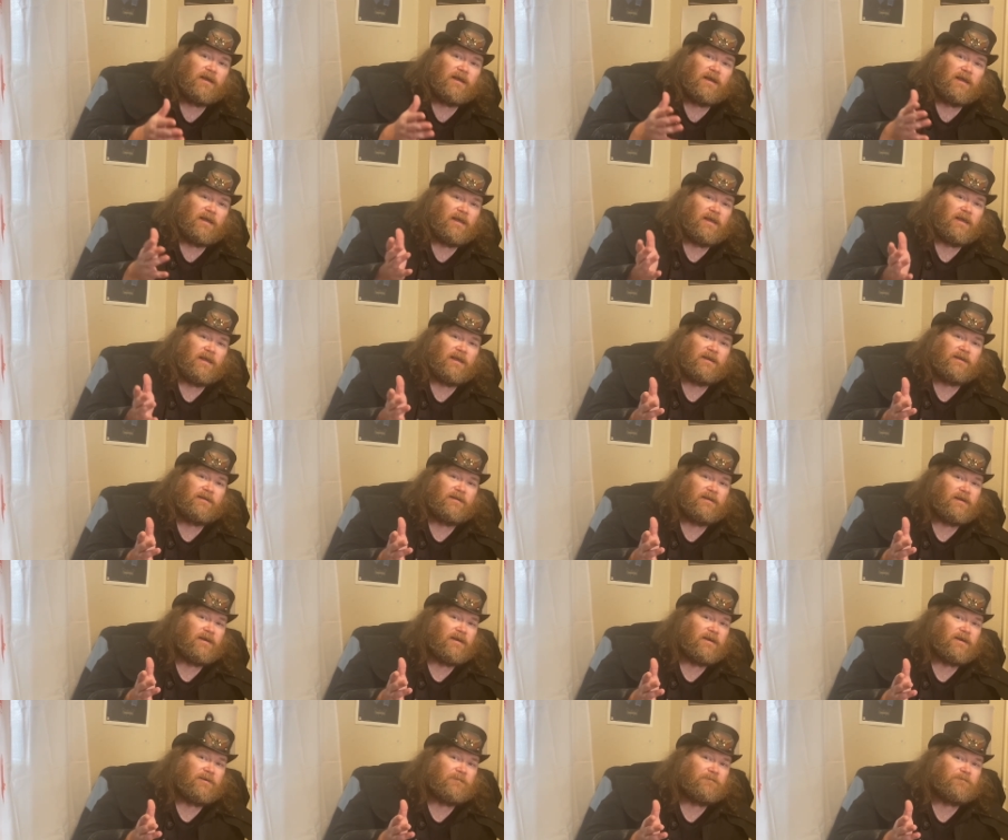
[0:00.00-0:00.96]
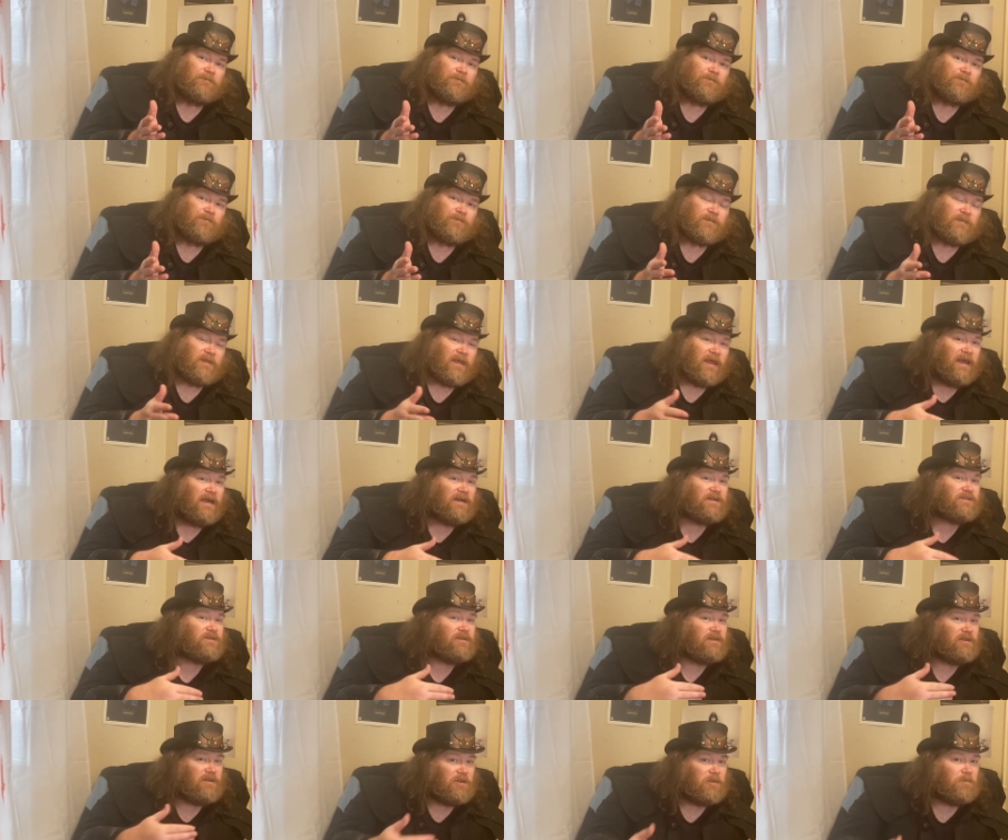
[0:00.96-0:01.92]
And um,
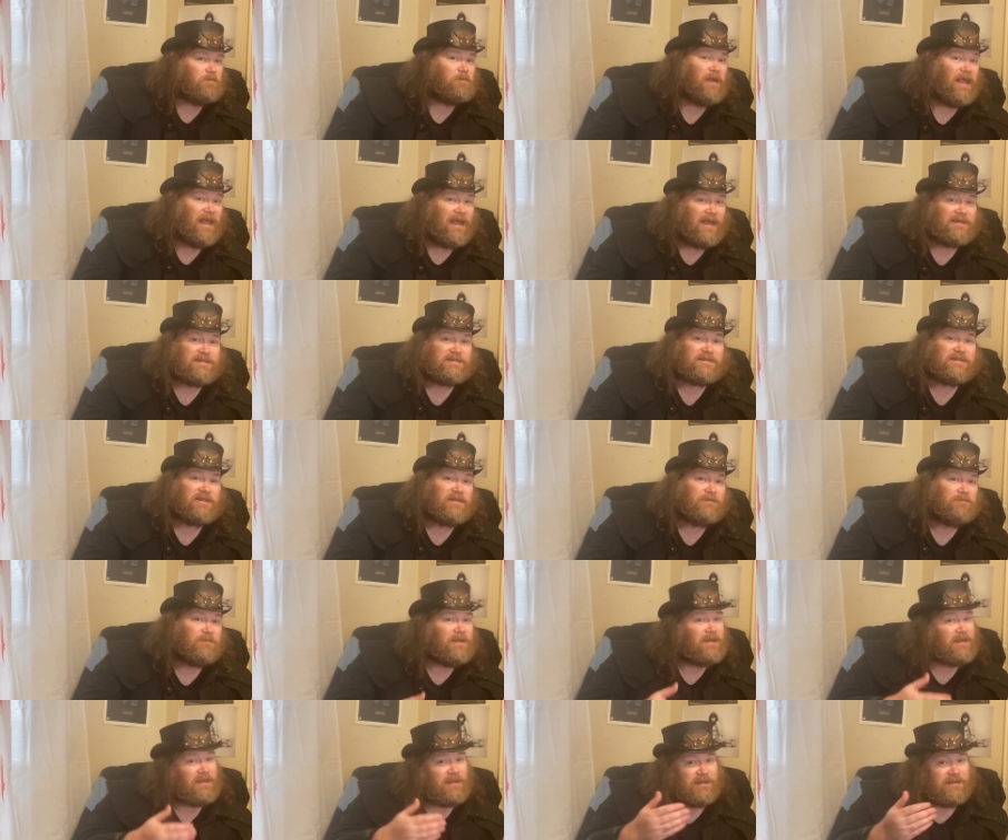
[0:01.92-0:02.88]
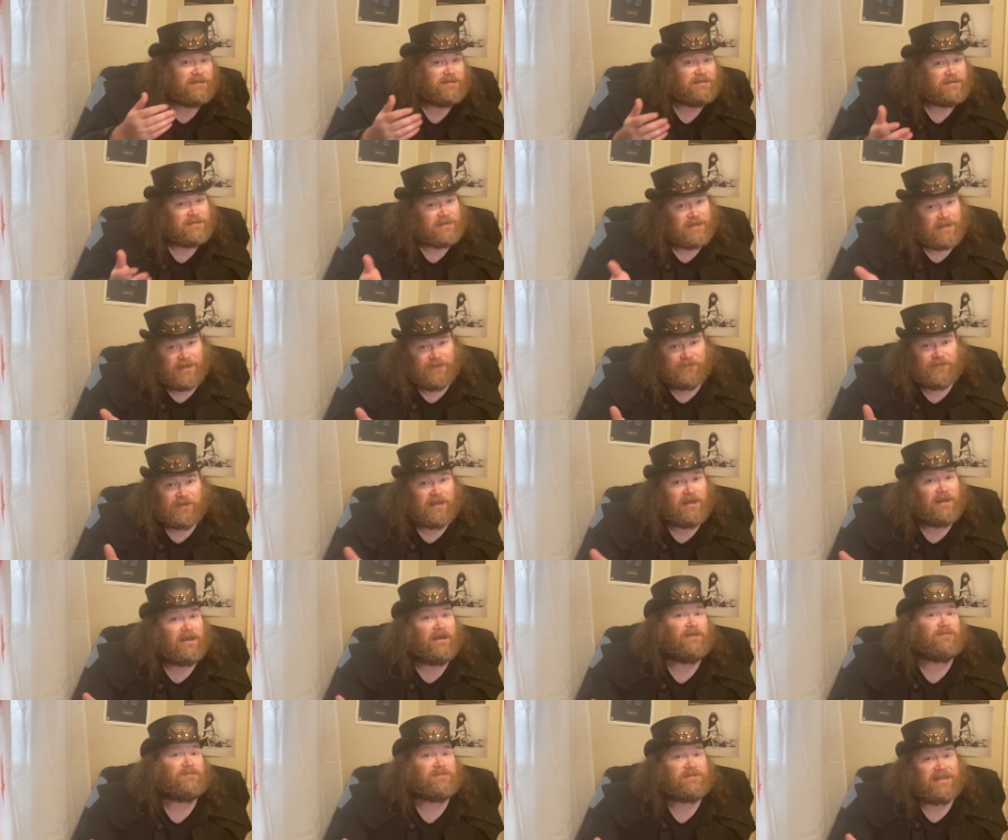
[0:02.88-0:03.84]
actually a little past it because I've,
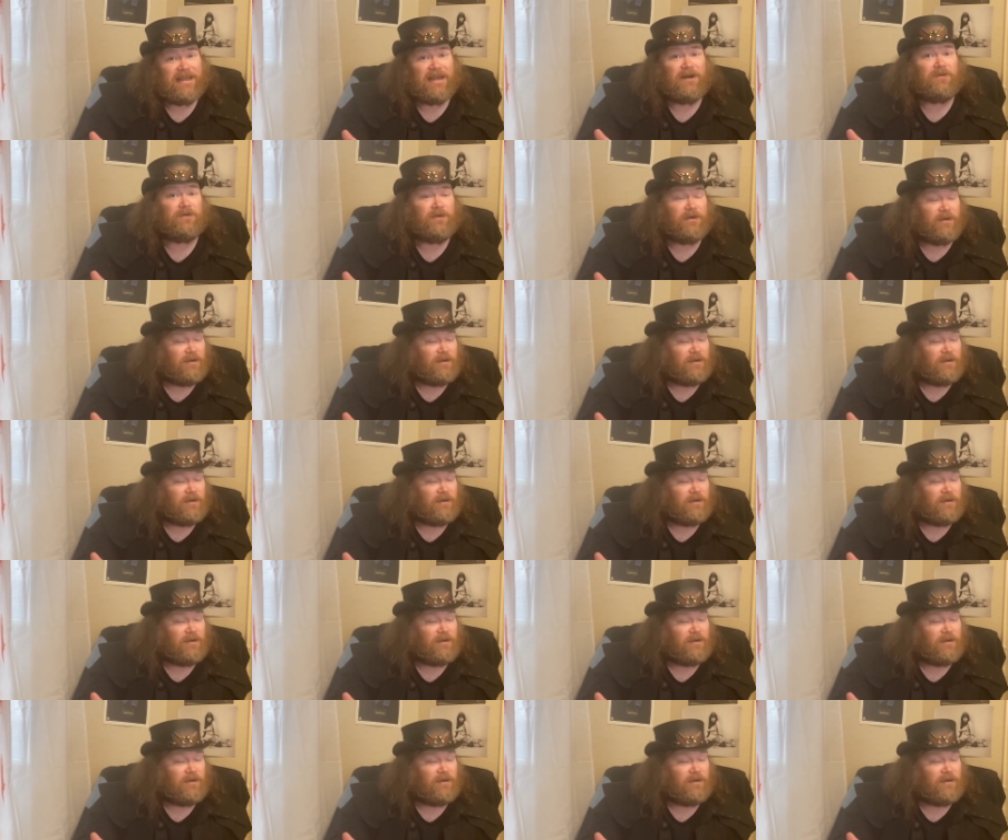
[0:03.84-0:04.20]
I've soured